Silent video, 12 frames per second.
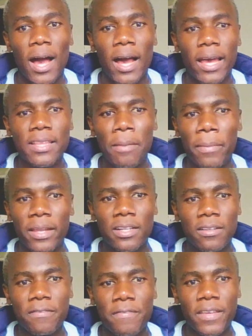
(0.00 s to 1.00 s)
in the
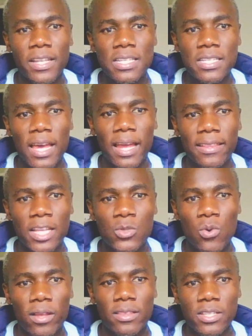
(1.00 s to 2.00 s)
medical field, and
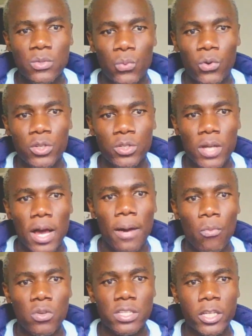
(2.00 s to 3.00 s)
that's why this word
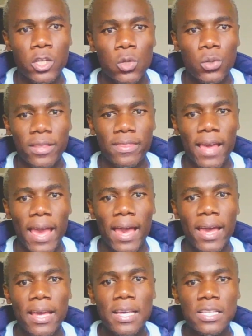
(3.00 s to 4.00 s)
was included
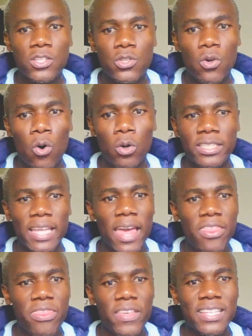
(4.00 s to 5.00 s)
there. So
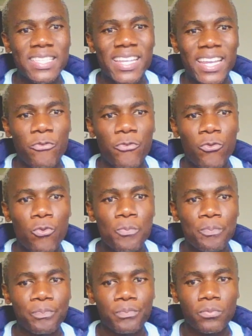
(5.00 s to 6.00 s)
death is rifu.
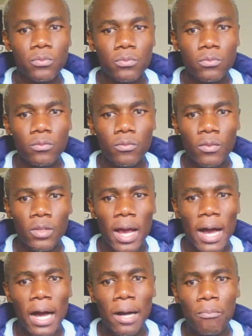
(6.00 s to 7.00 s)

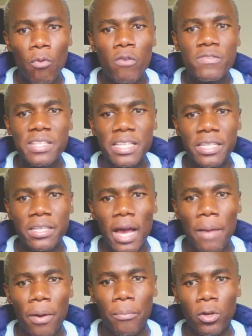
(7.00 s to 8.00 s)
Obviously
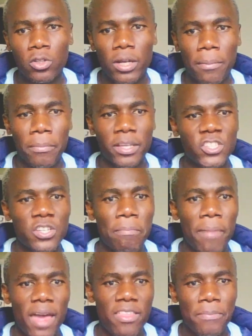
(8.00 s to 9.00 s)
I'm not gonna mention
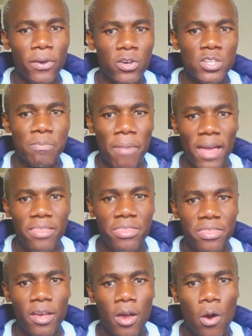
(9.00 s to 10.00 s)
birth, because
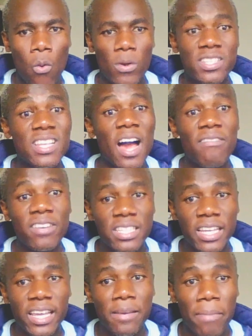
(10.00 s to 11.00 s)
birth was covered
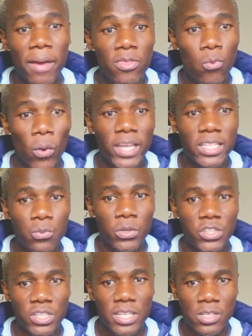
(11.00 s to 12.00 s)
in birth weight,
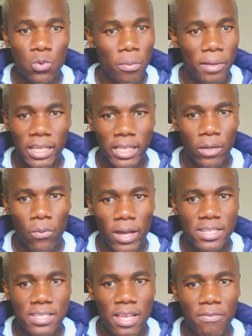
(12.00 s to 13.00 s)
which is kubelekiwa
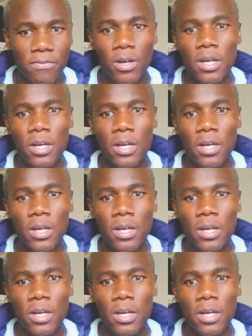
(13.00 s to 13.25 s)
and stuff.